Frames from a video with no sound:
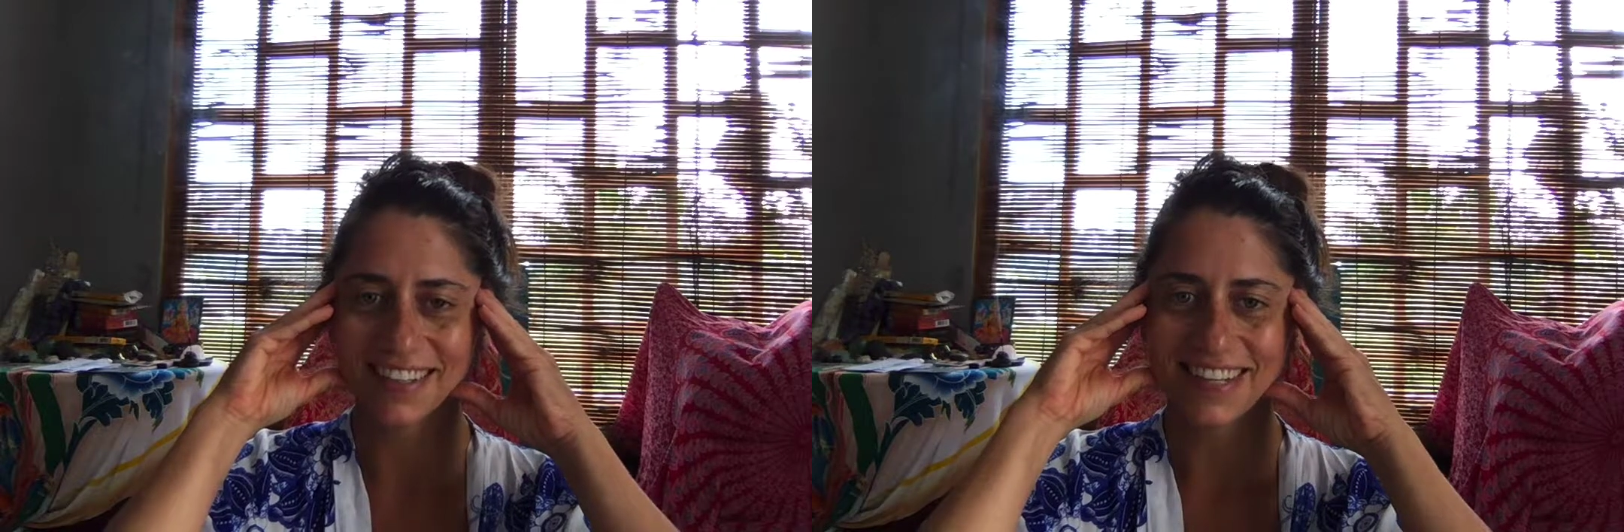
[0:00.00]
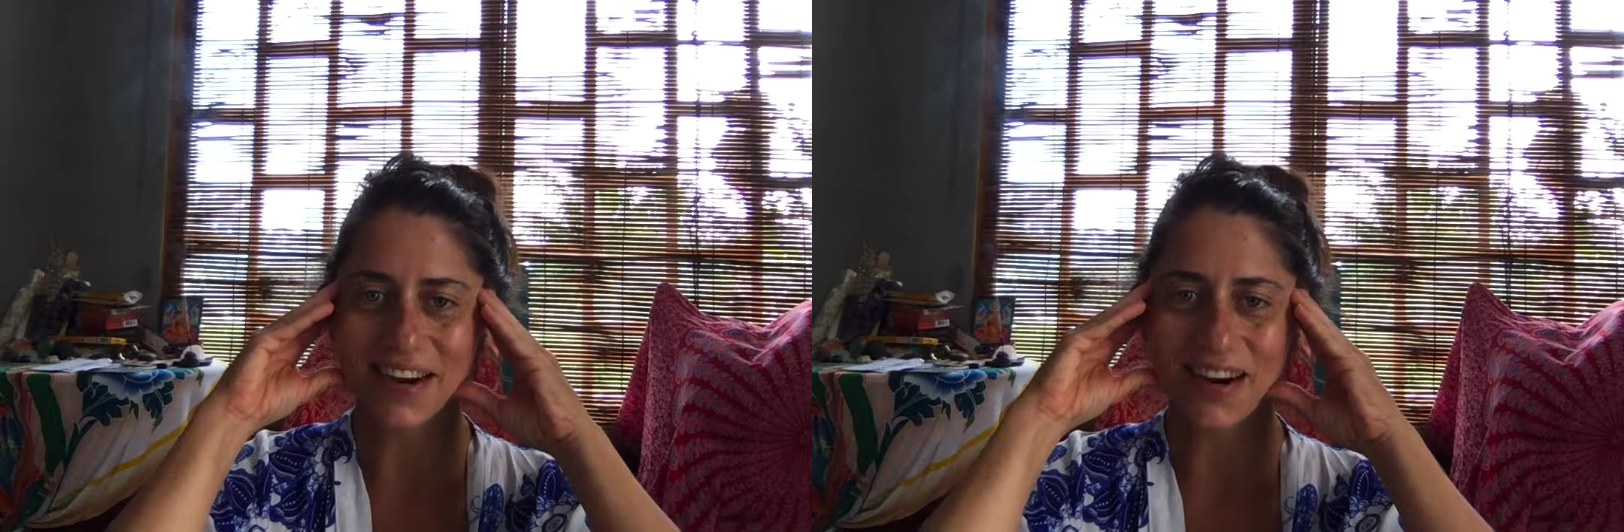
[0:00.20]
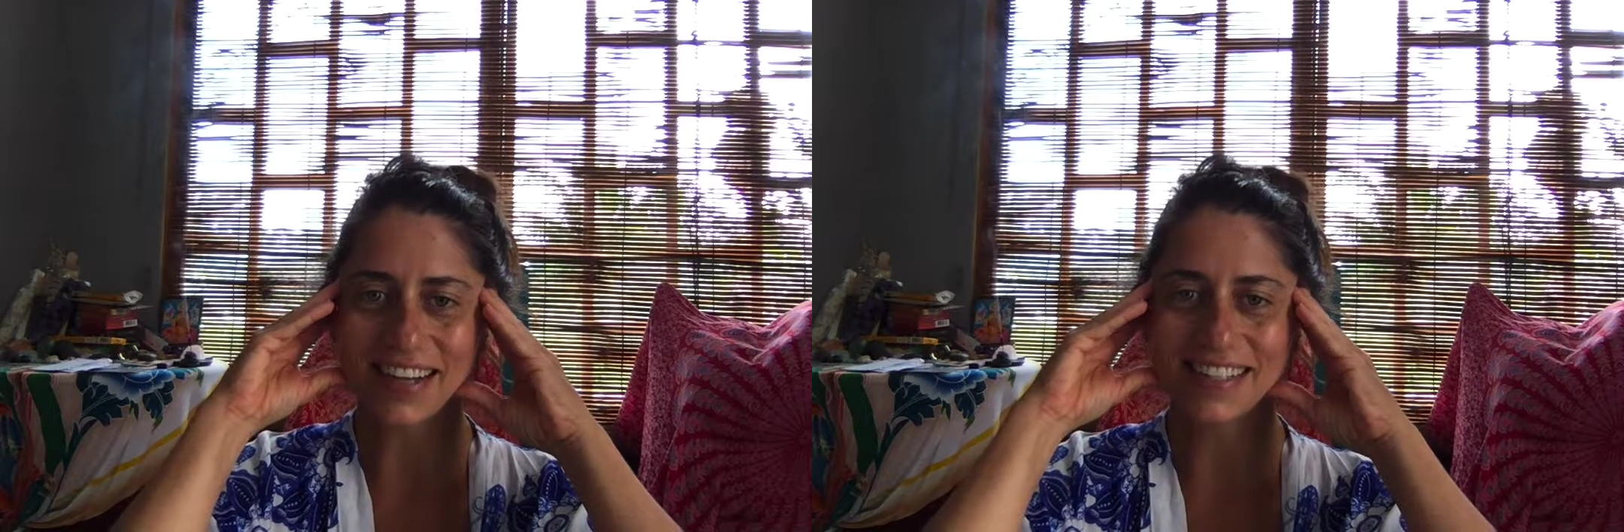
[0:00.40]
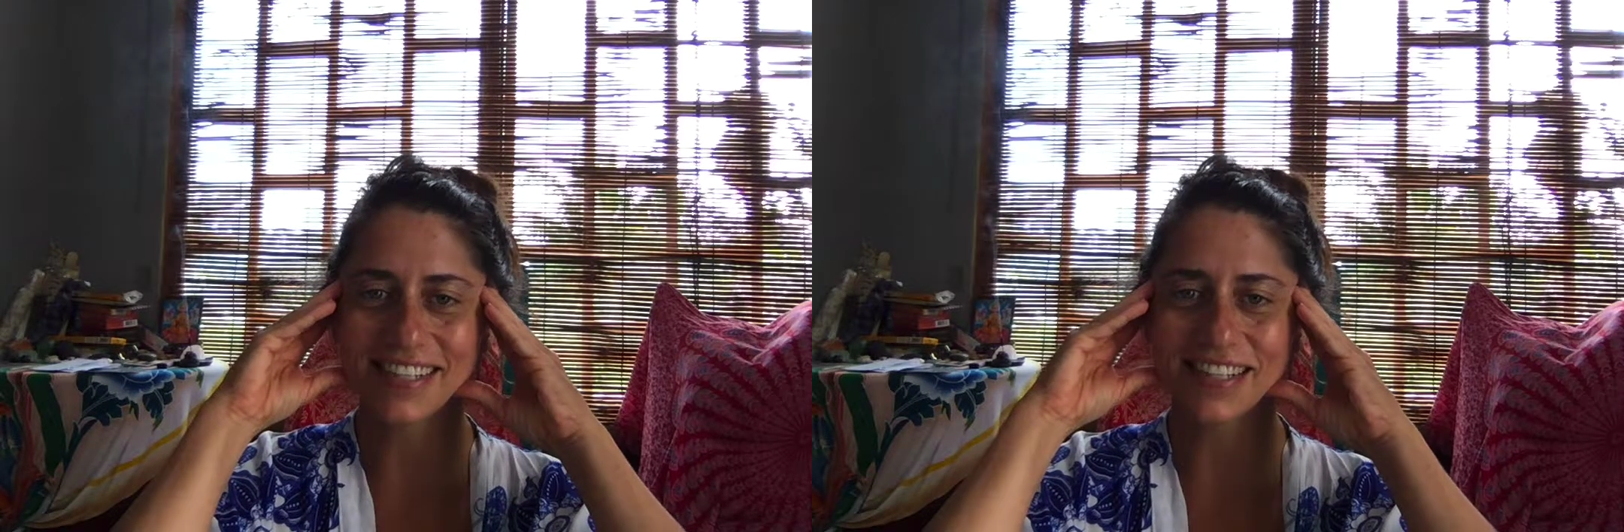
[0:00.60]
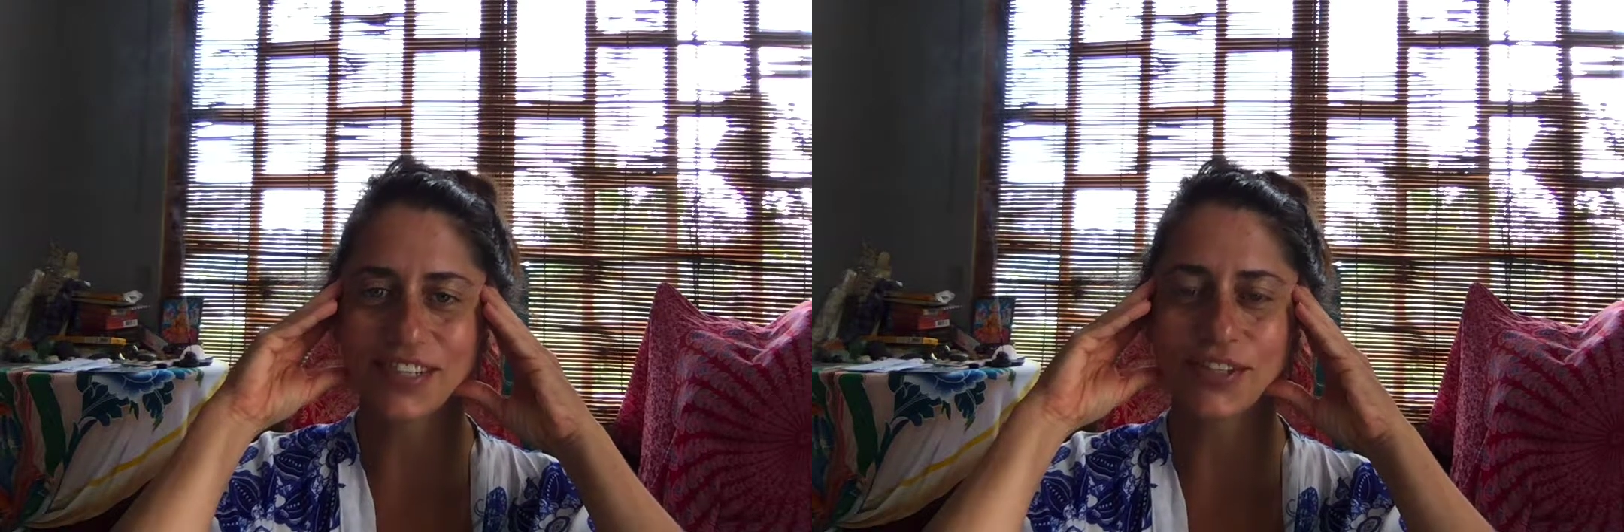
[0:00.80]
Now, I
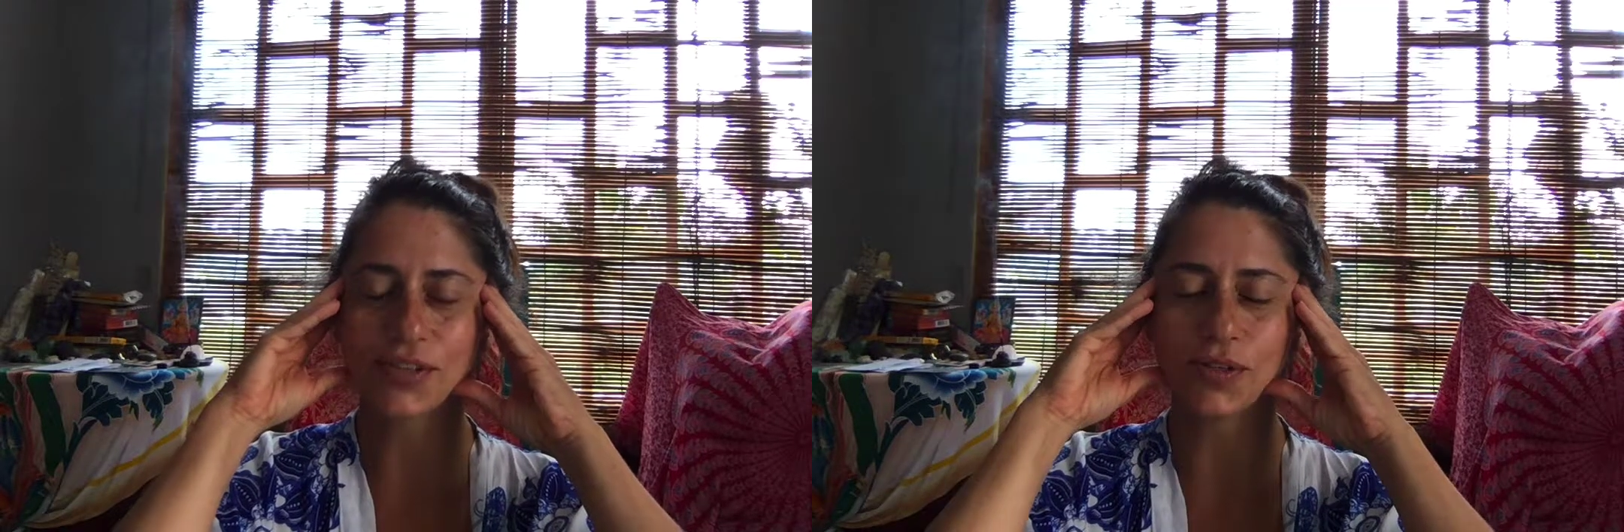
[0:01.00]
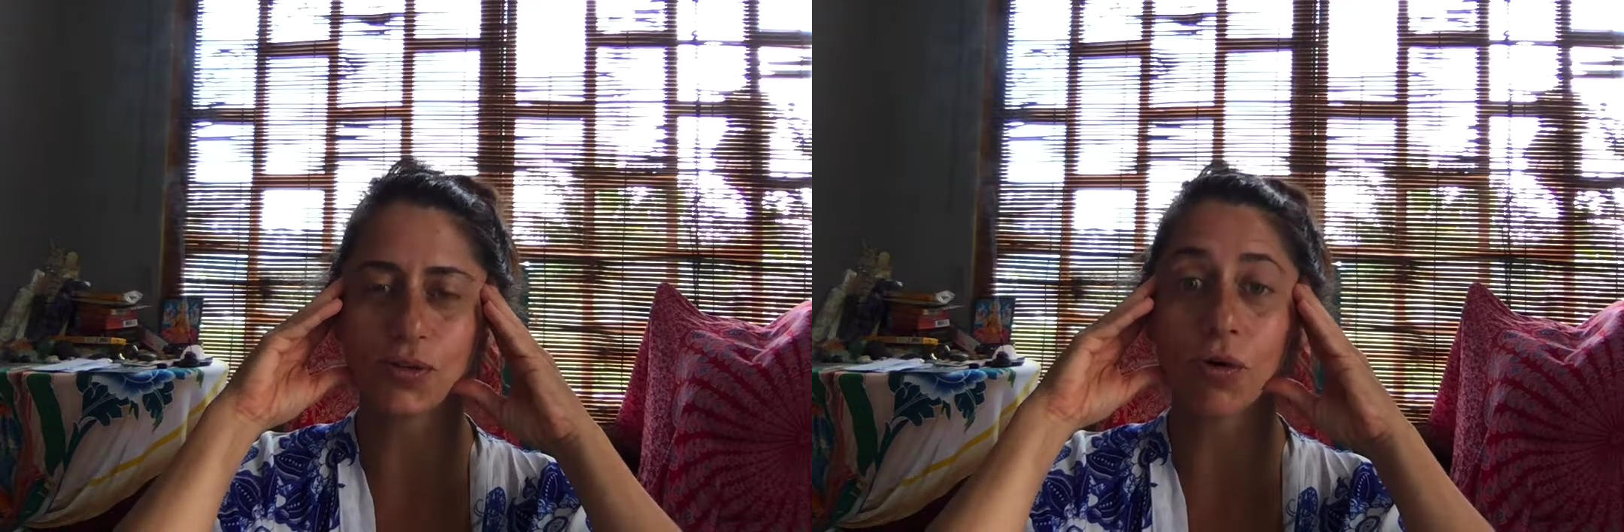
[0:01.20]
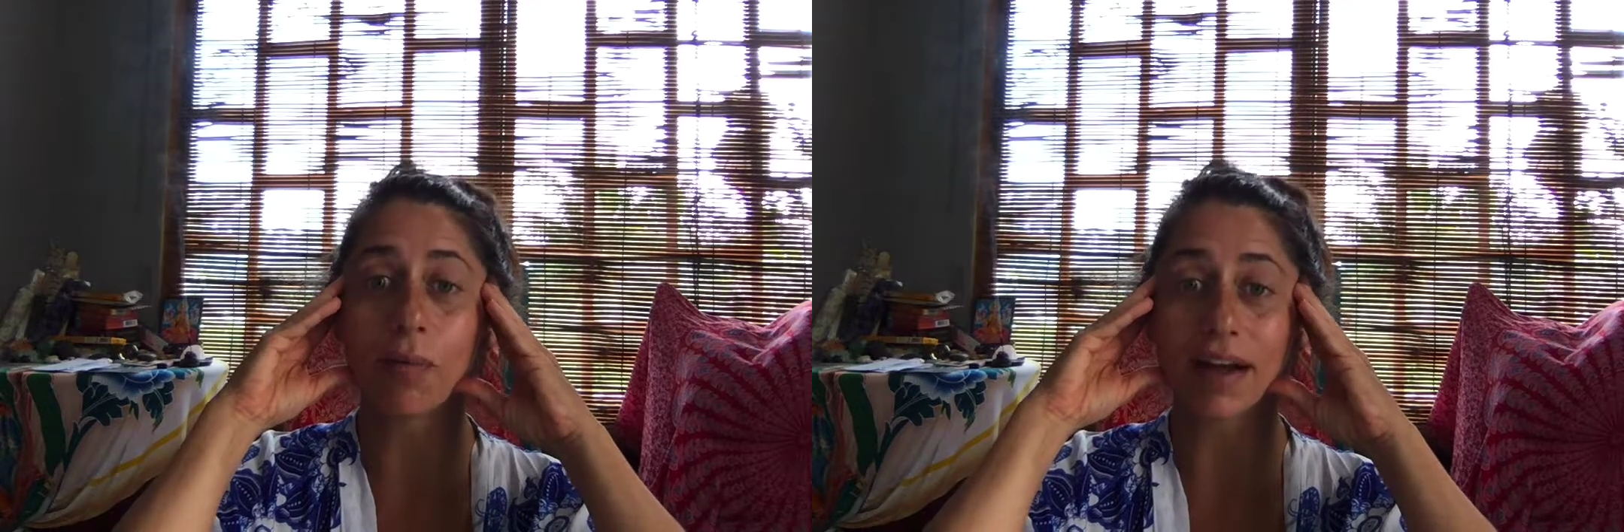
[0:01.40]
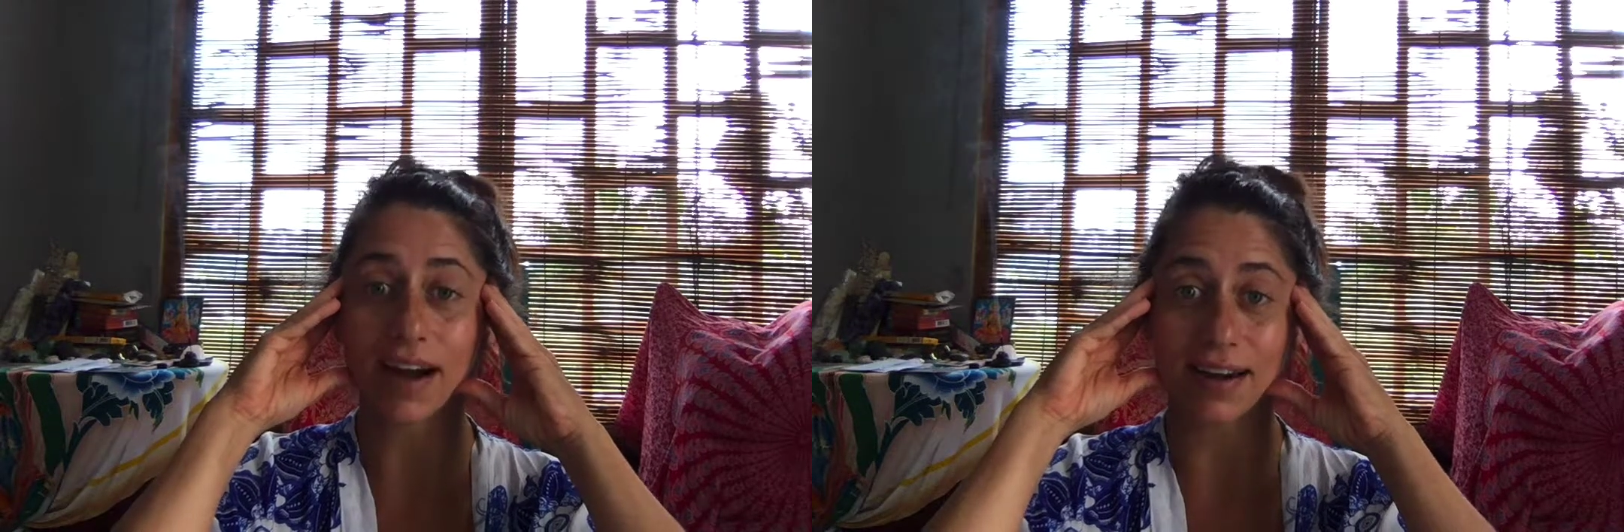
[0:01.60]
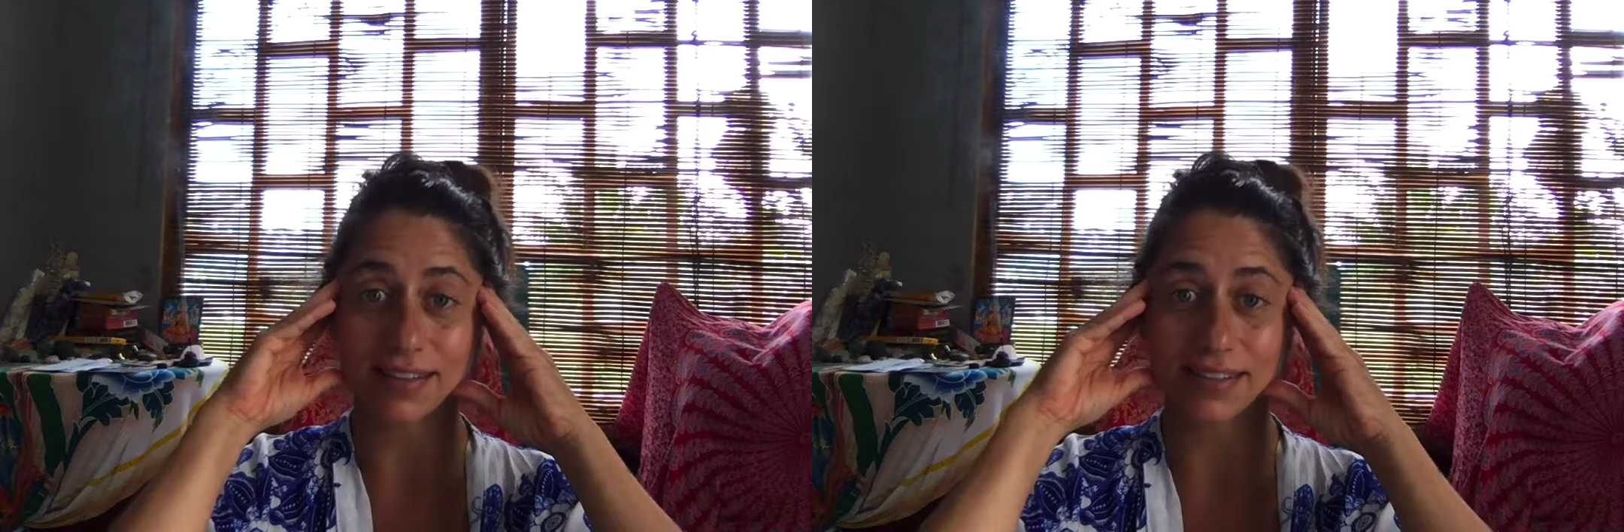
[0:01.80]
tend to roll my
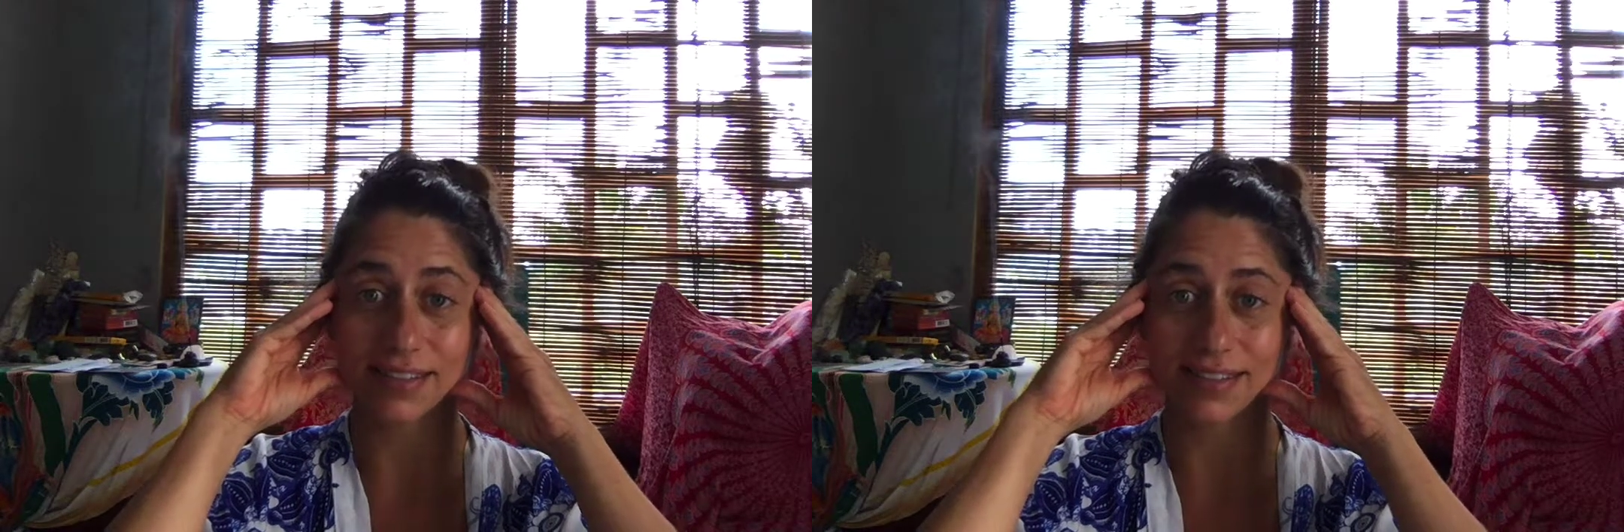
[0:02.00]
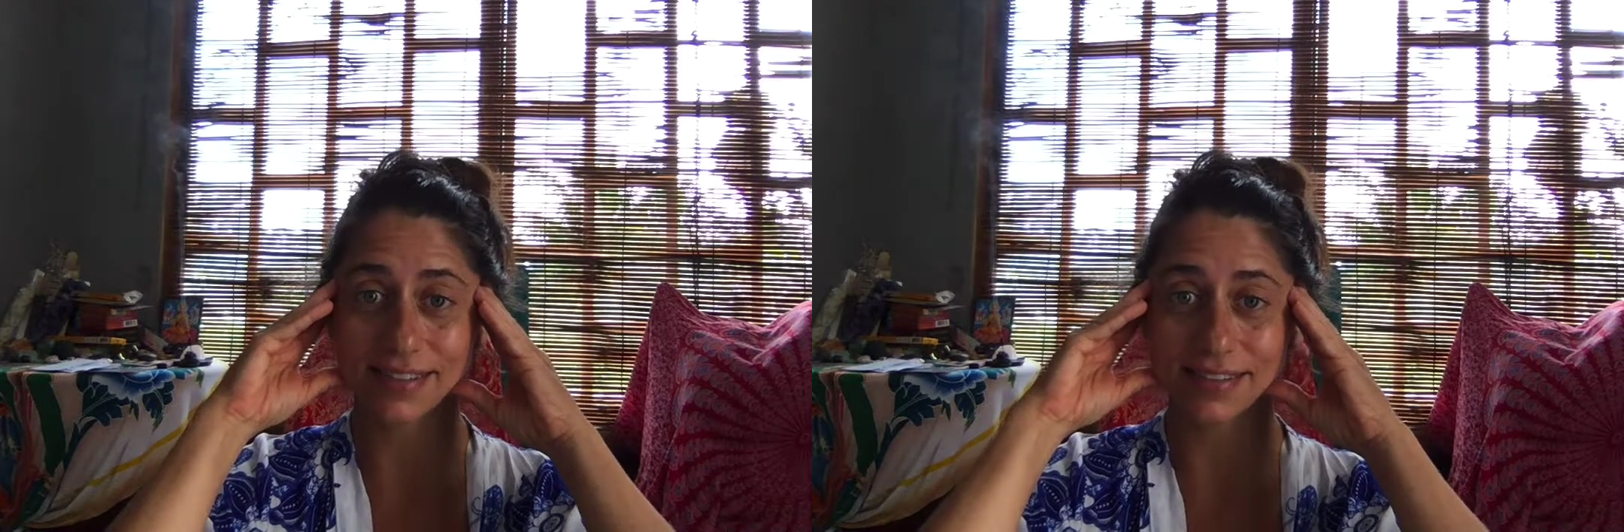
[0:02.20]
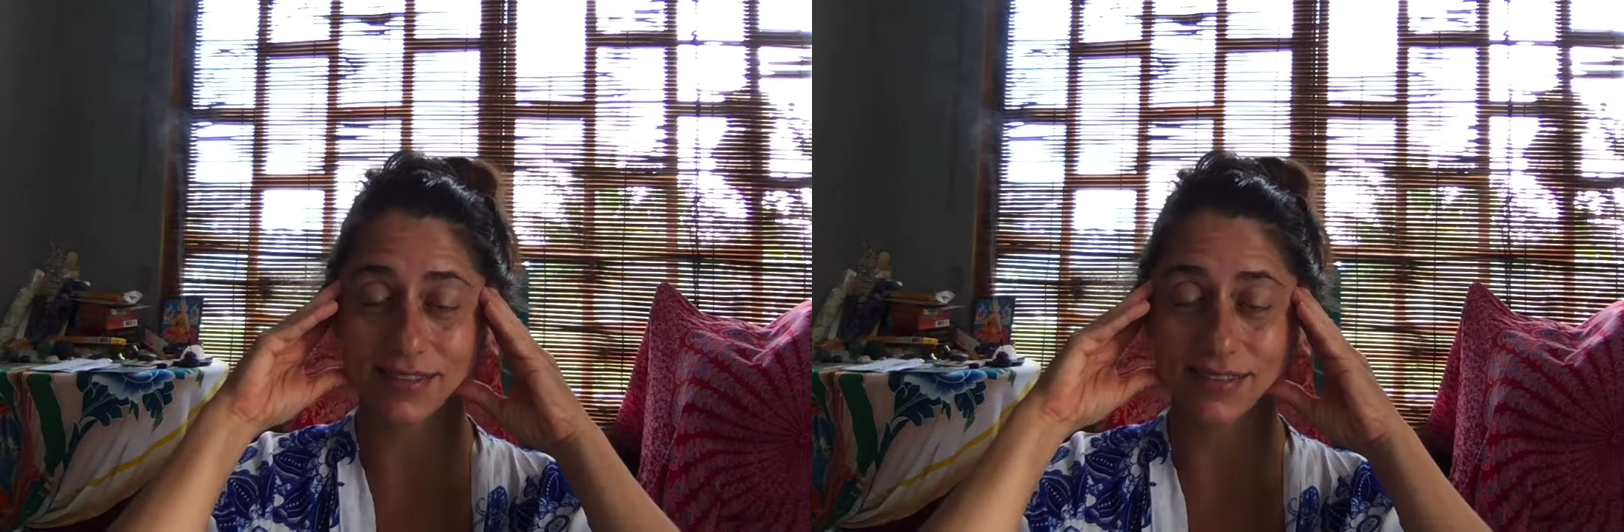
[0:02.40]
eyes